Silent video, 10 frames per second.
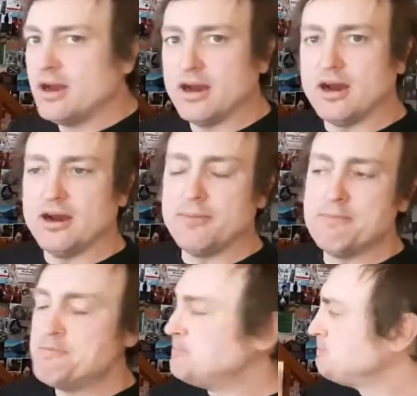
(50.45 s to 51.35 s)

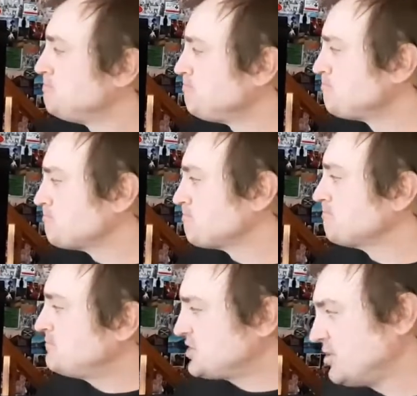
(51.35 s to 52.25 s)
Um,
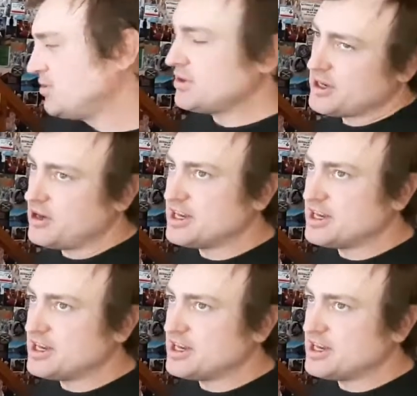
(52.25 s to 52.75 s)
so, you know,